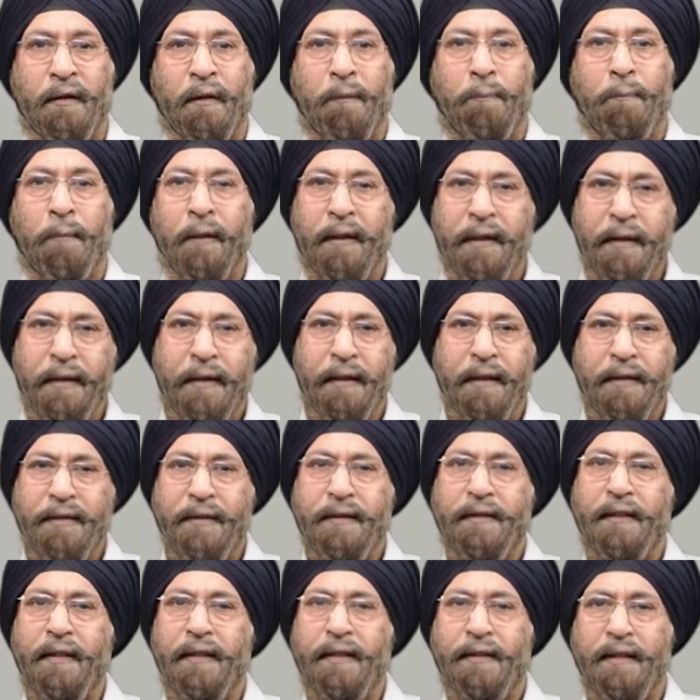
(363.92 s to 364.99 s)
Many
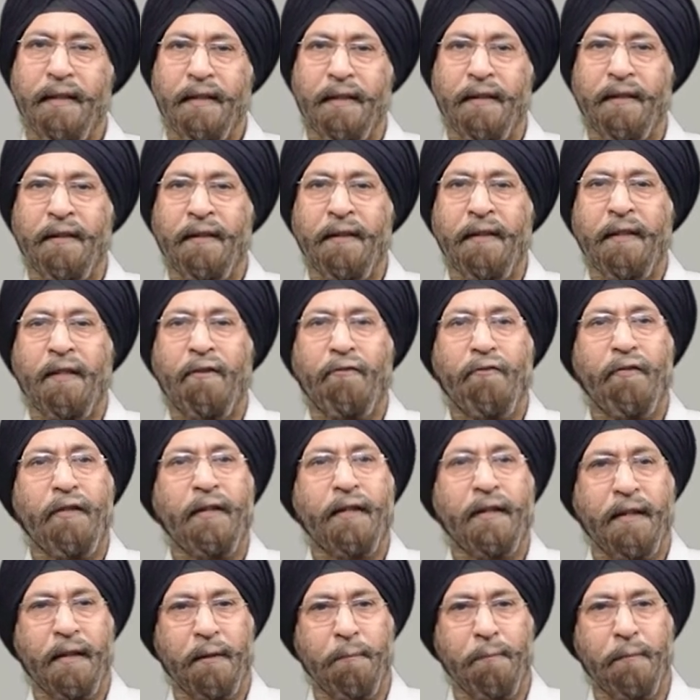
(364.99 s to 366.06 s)
cases are there where
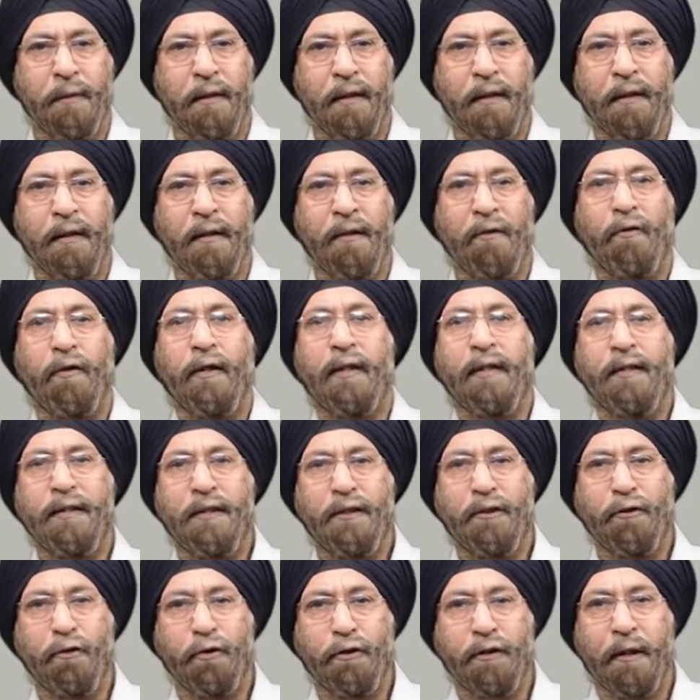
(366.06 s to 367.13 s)
criminal or
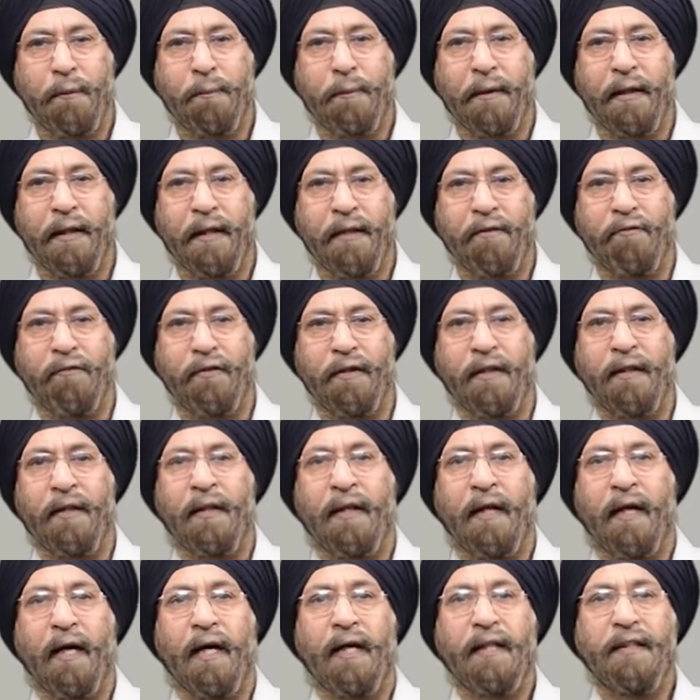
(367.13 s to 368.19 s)
antisocial behavior
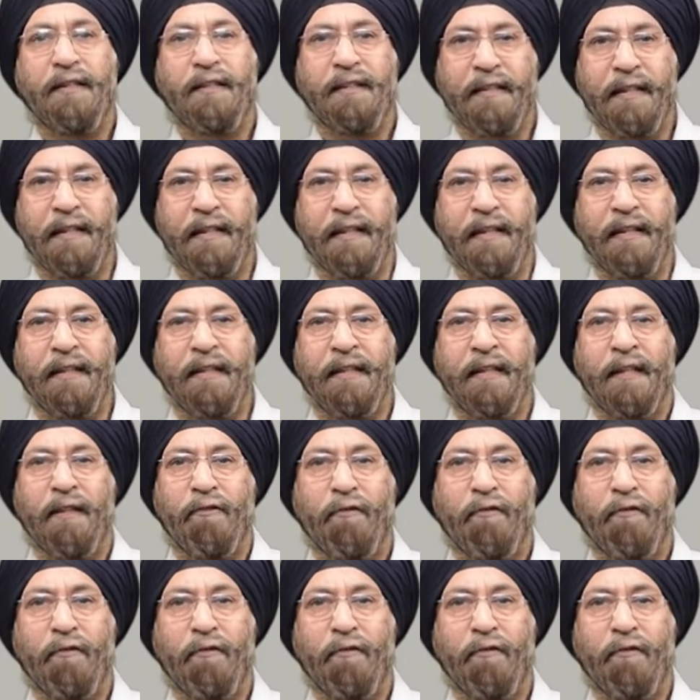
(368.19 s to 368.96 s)
are seen